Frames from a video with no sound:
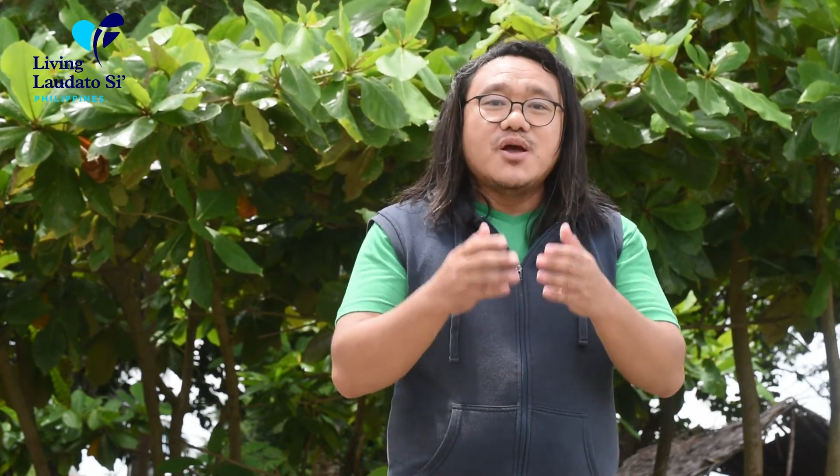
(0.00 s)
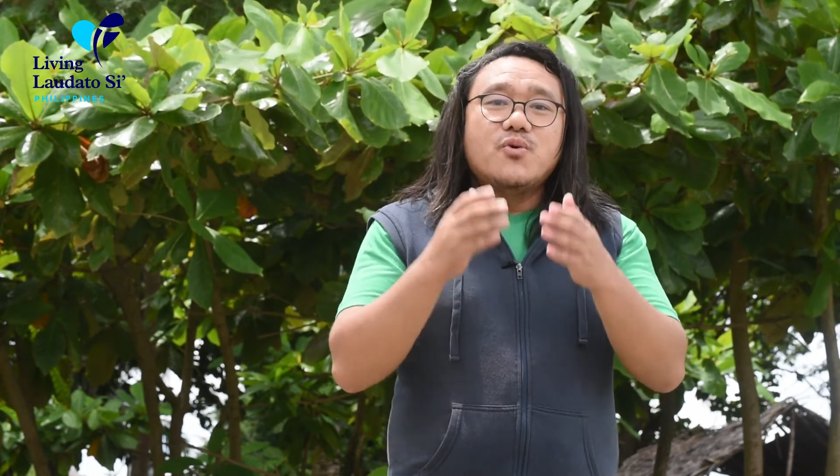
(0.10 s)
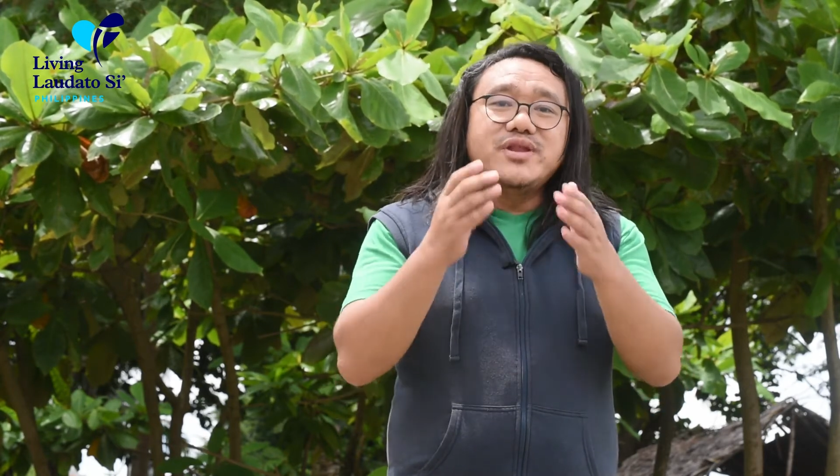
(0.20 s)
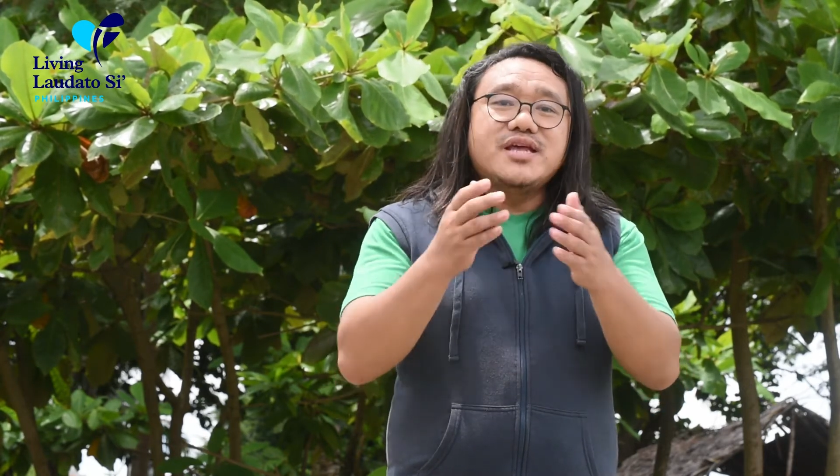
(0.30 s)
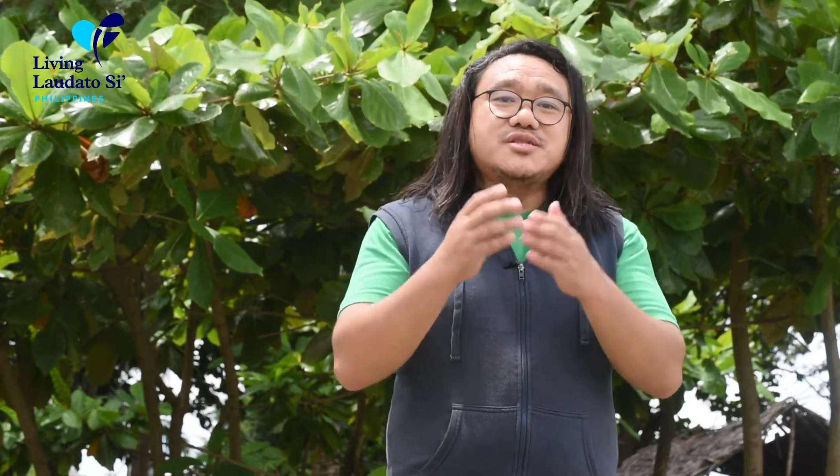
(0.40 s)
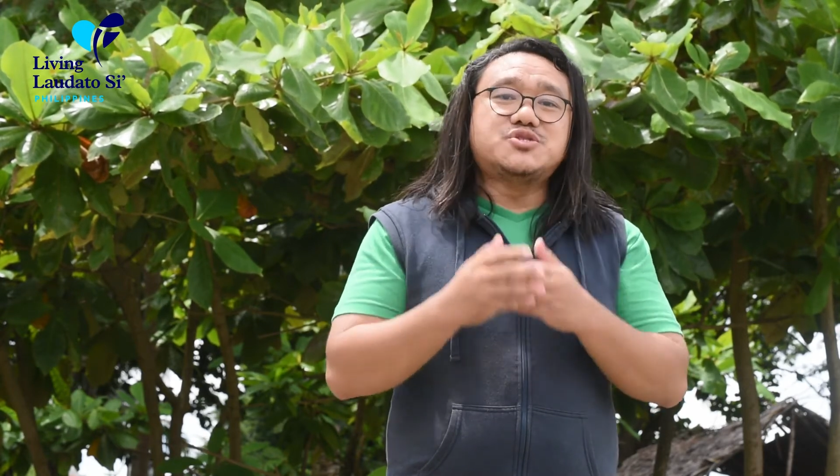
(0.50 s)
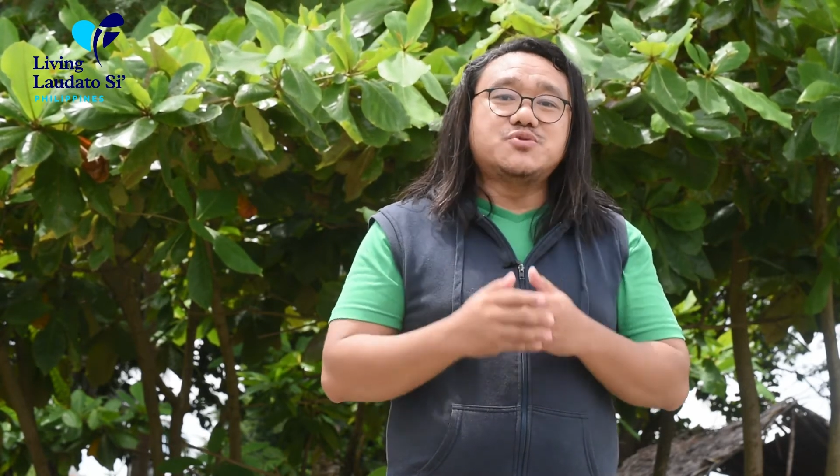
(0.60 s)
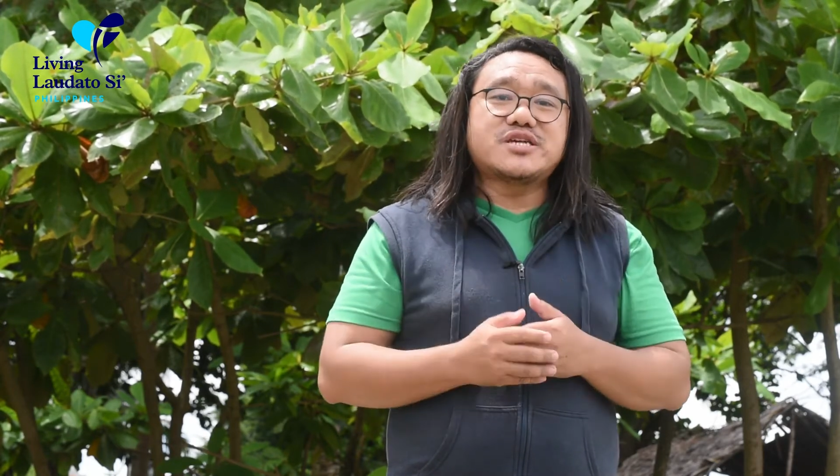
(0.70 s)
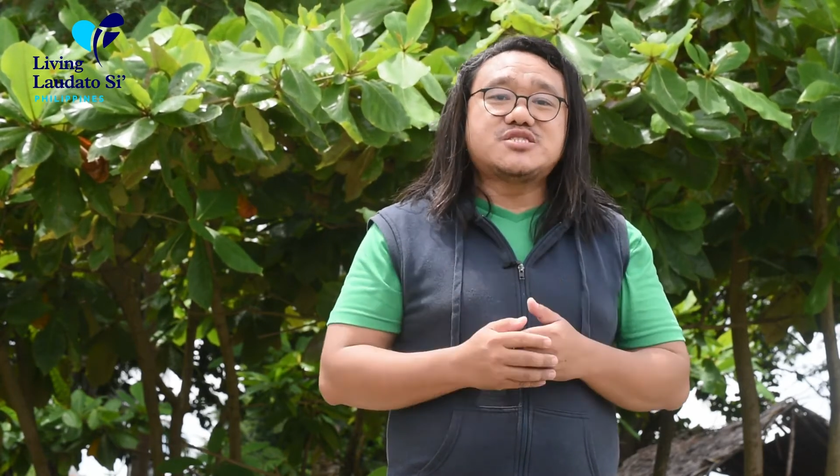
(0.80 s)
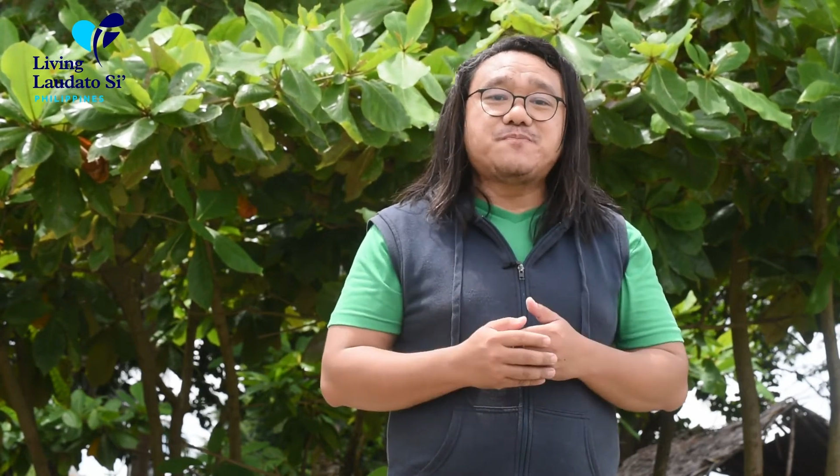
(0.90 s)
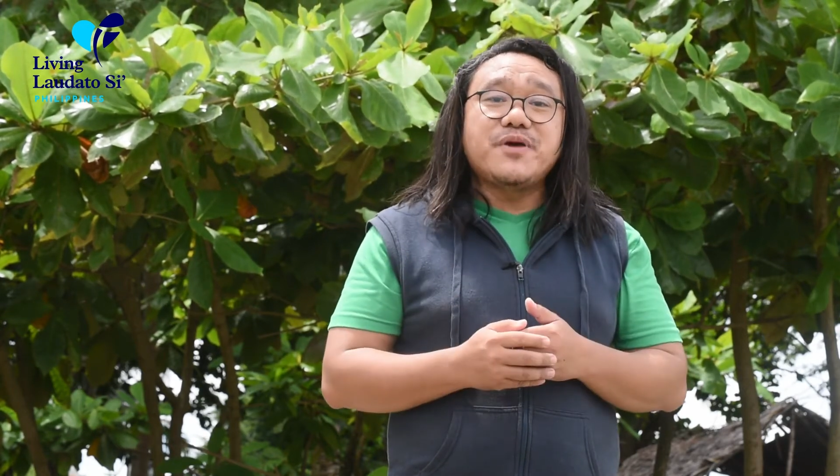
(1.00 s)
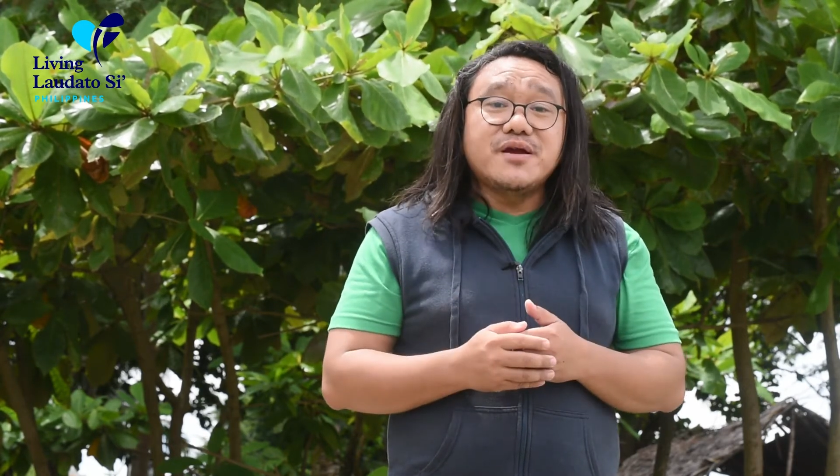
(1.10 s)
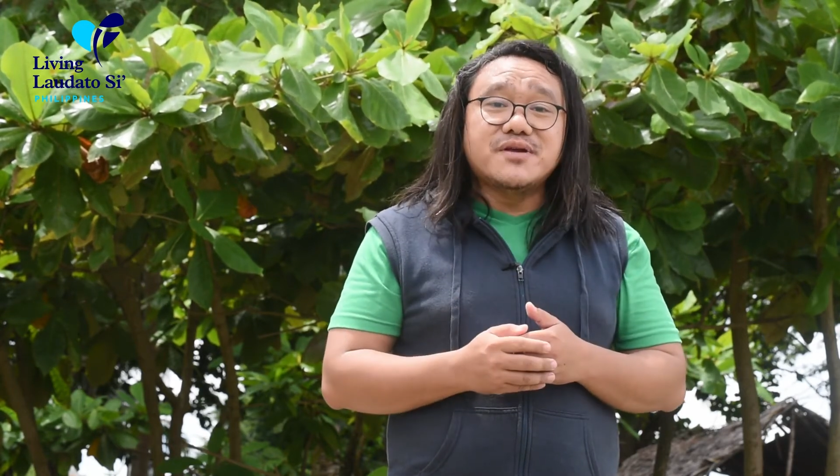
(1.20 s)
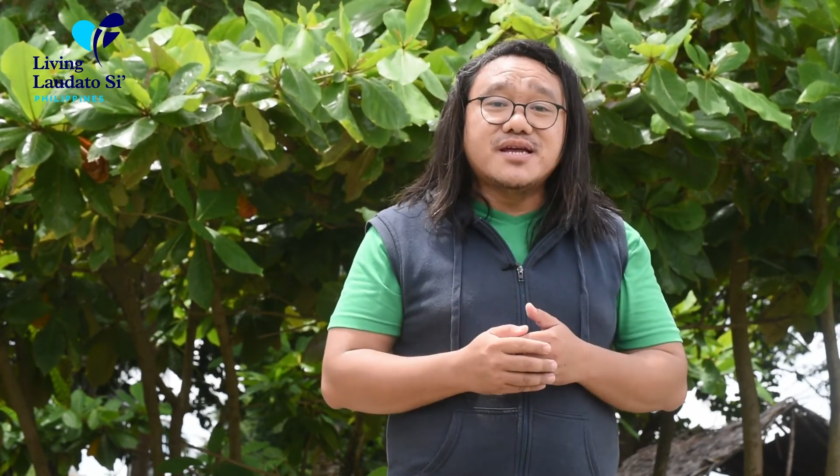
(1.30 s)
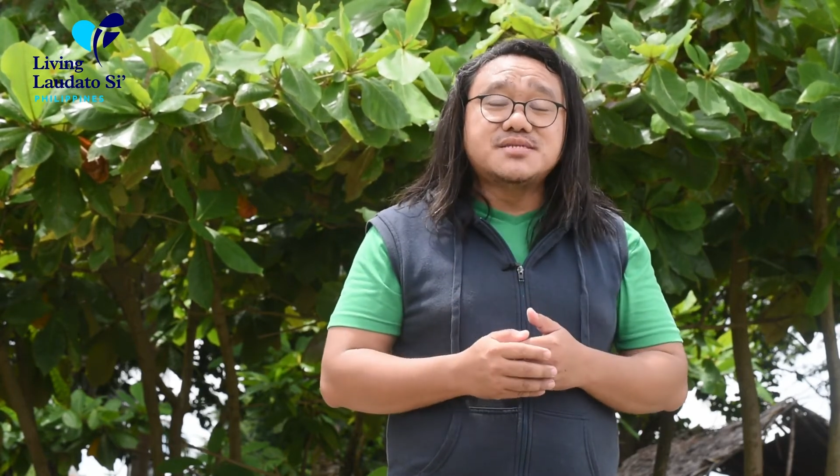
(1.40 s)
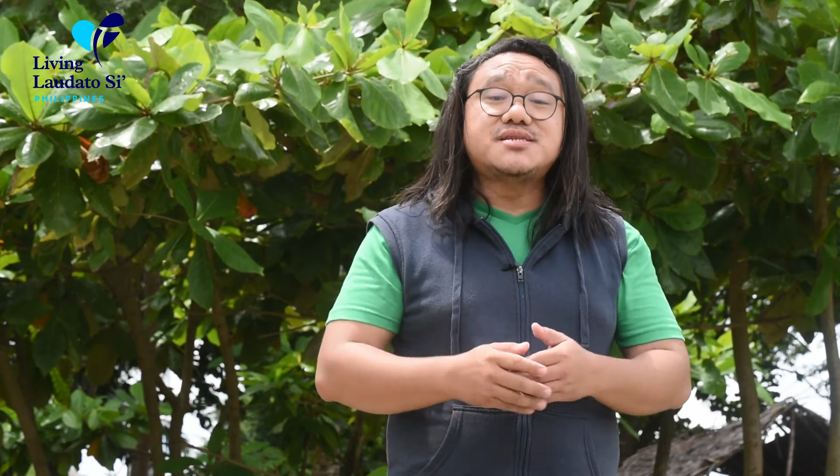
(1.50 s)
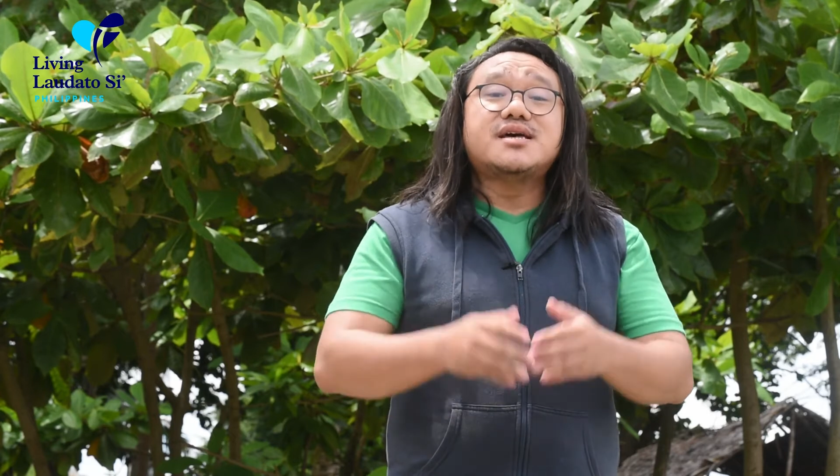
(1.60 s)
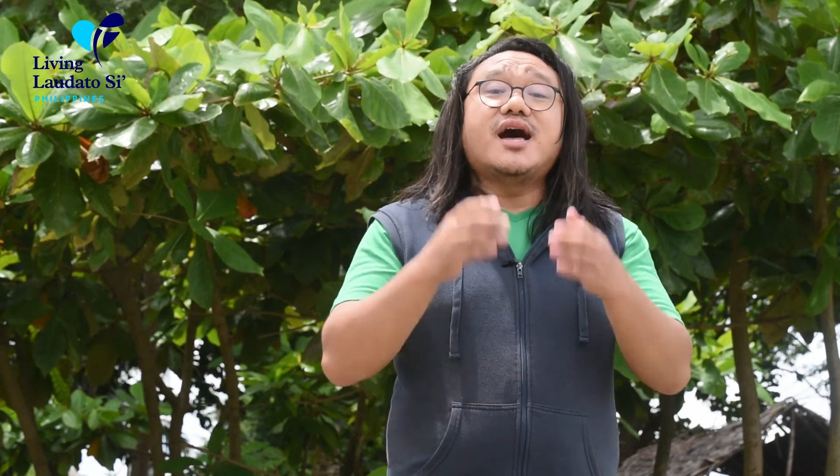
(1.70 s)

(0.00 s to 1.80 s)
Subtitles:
We need to experience